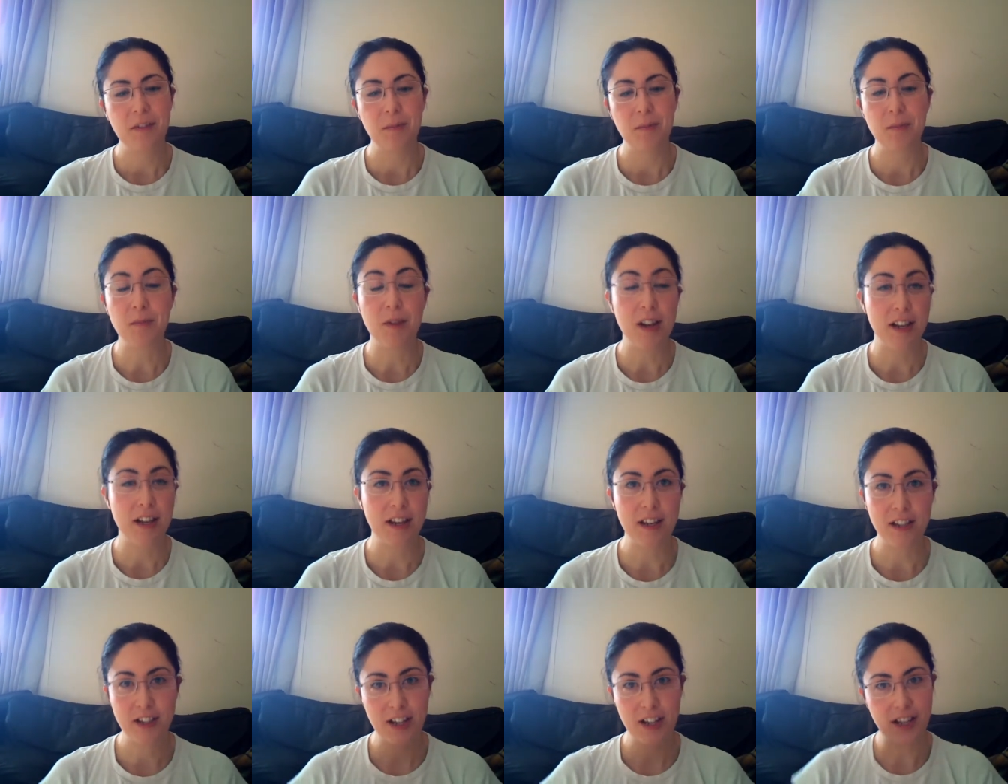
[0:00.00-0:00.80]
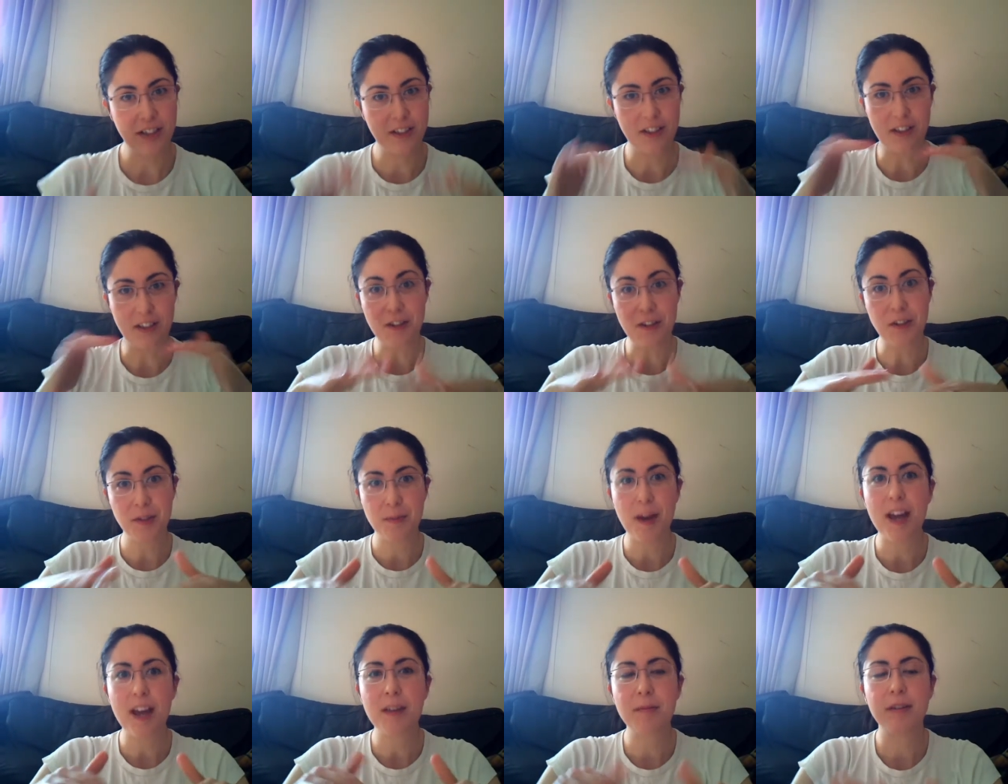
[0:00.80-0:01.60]
when he changed the
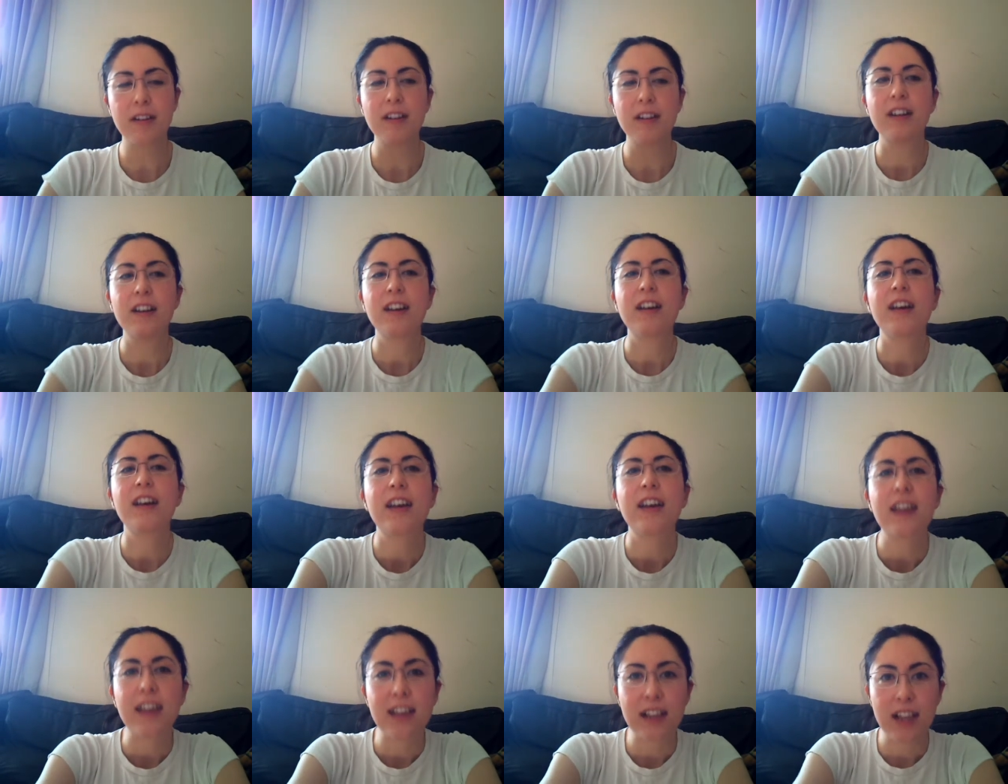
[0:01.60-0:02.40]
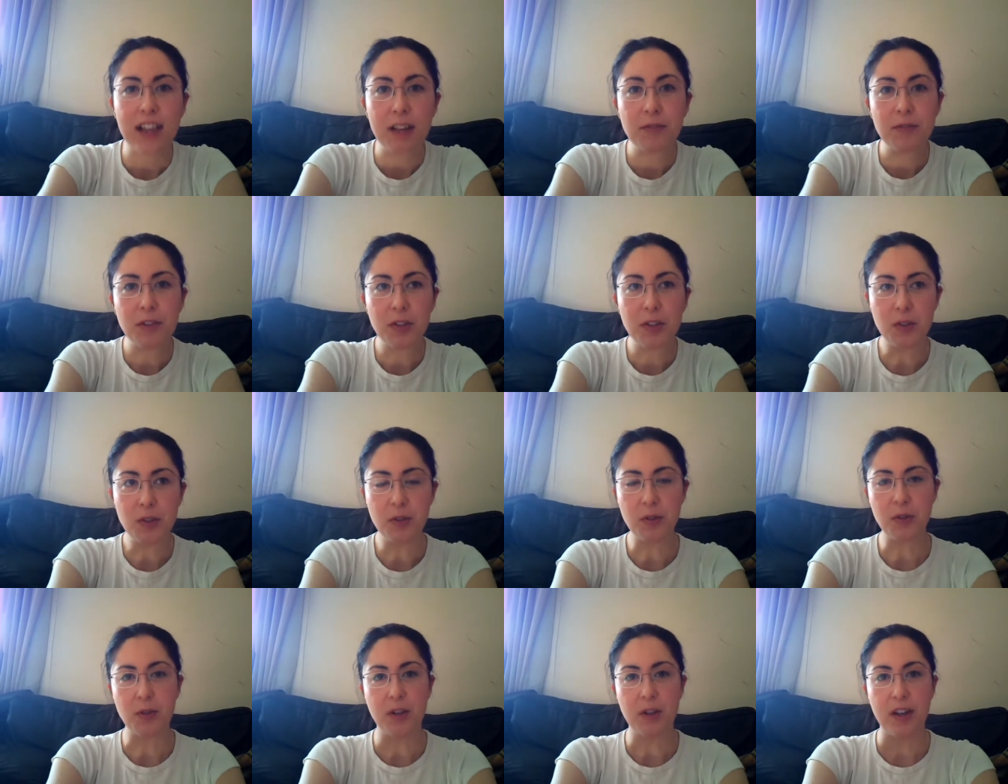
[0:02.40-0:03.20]
newspaper, he left the
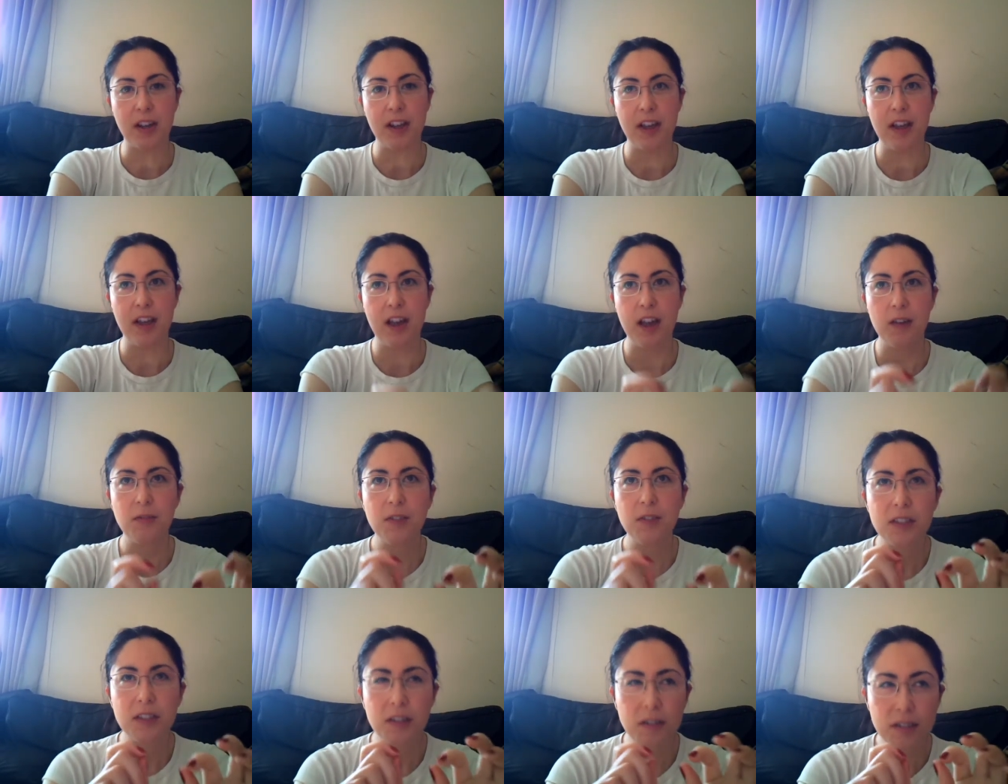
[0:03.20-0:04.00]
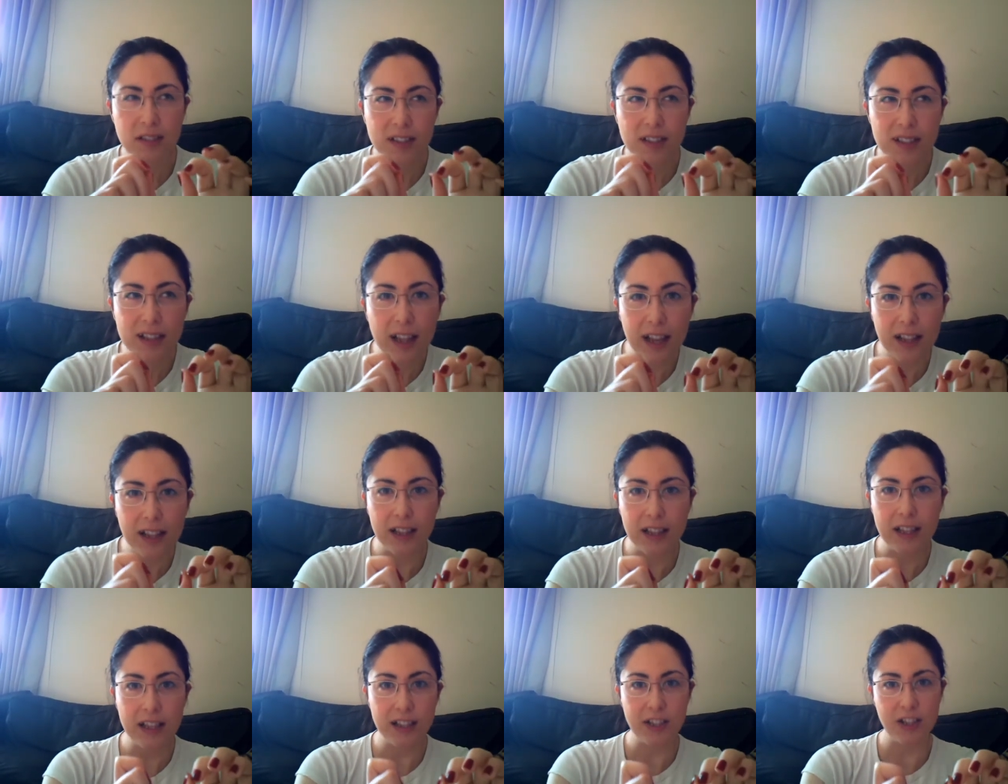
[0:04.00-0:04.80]
door ever so
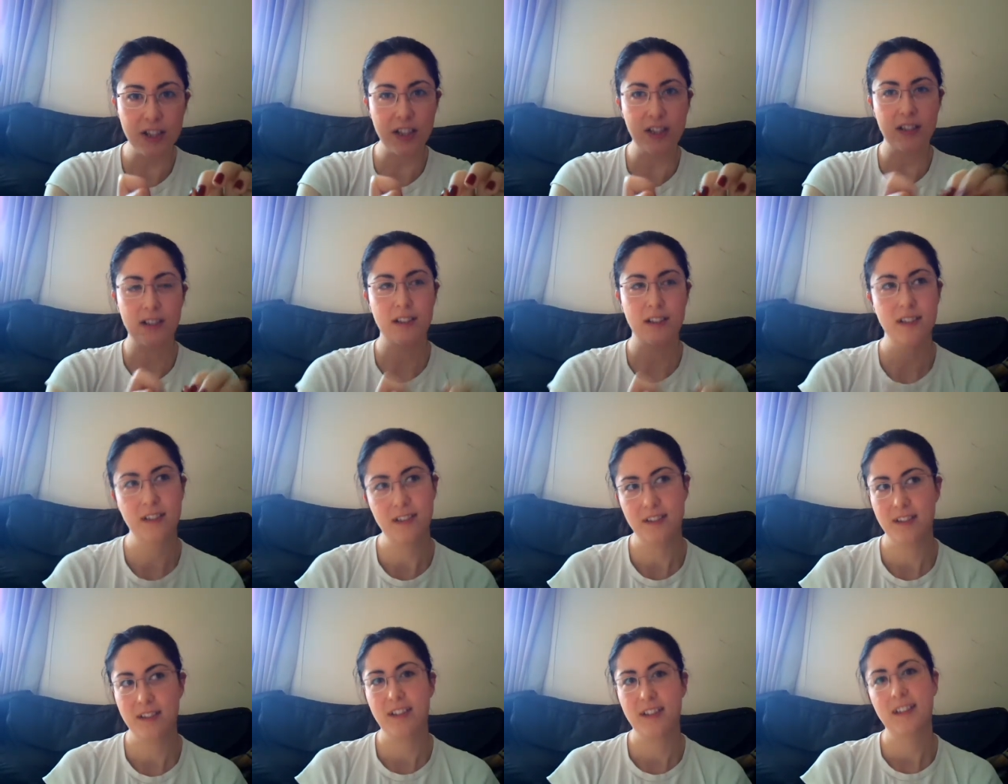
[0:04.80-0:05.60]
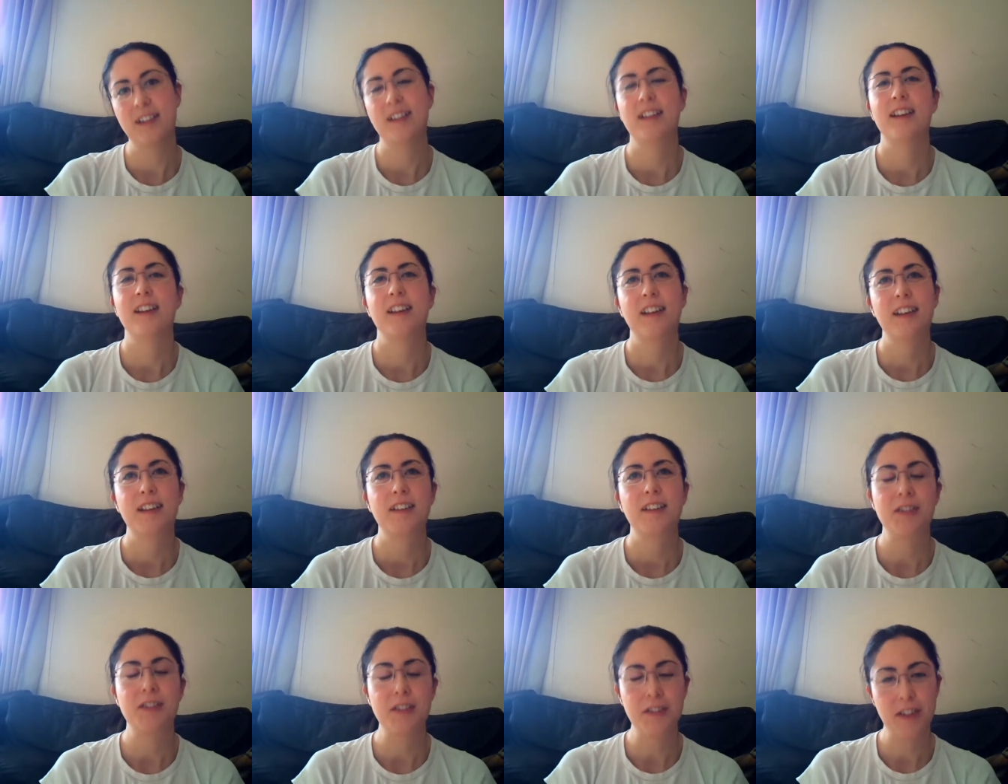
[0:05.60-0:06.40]
slightly ajar
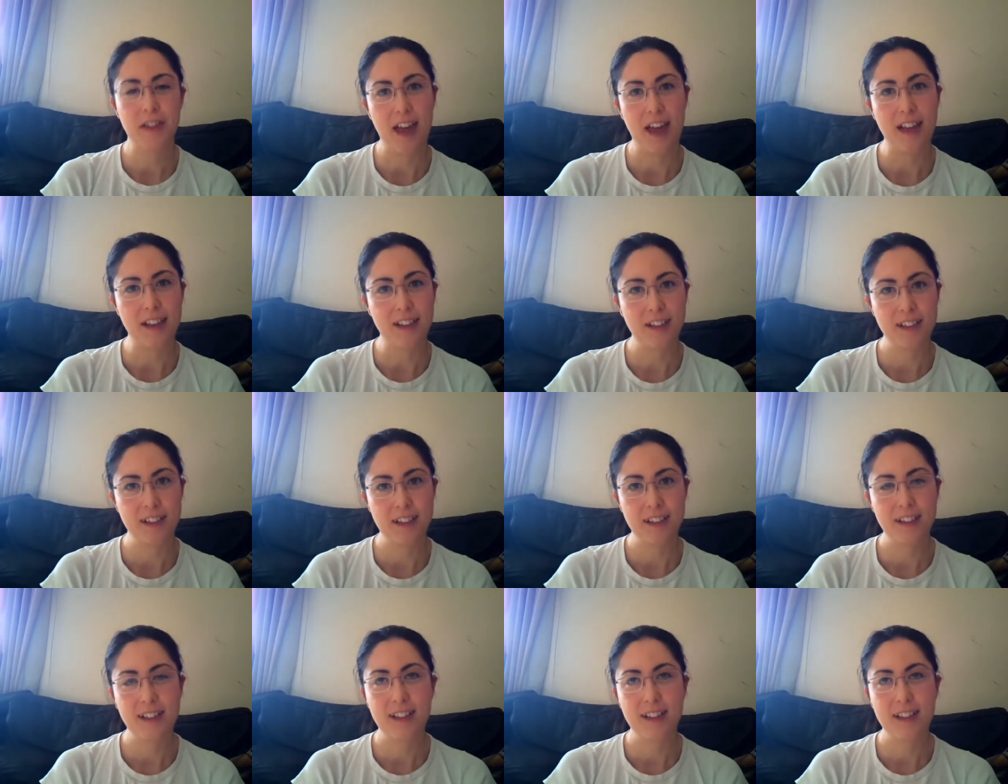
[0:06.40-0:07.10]
to your cage.